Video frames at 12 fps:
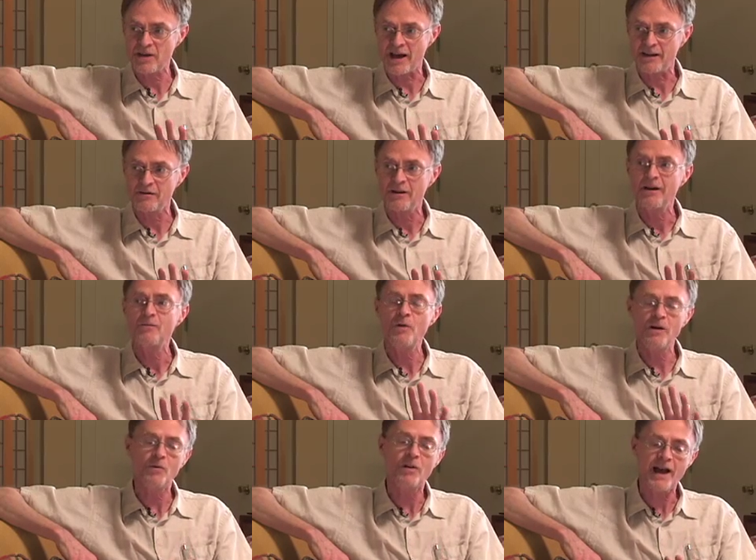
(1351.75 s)
that,
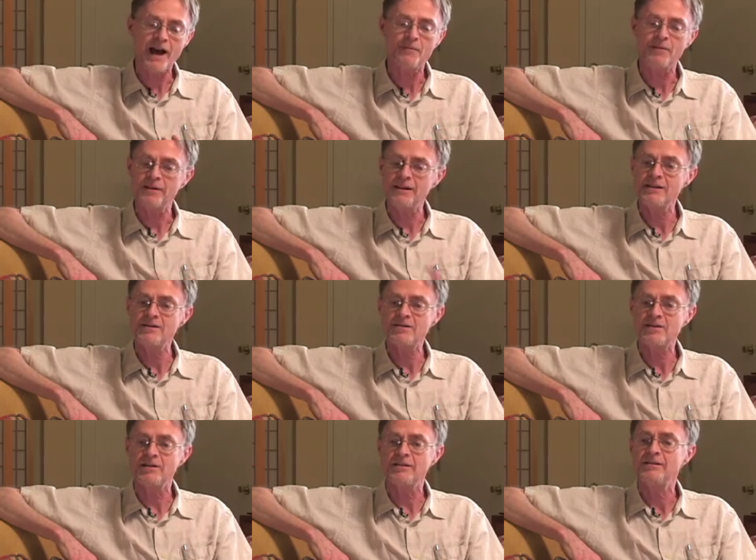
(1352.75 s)
what will happen is
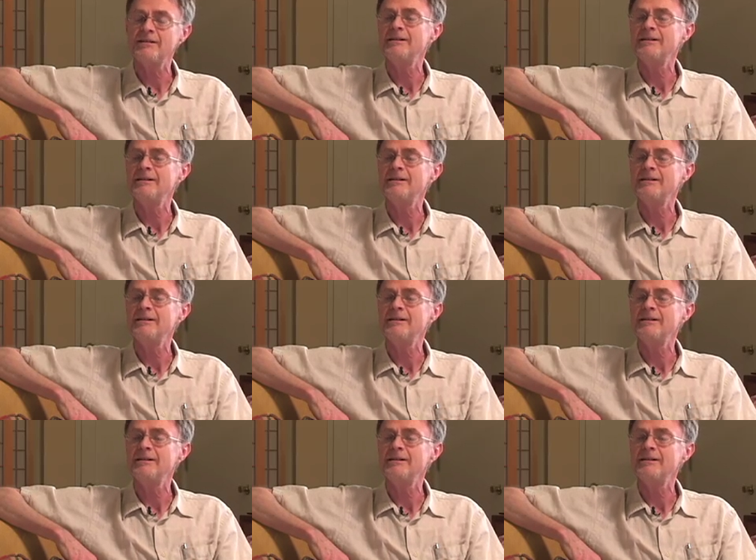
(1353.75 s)
that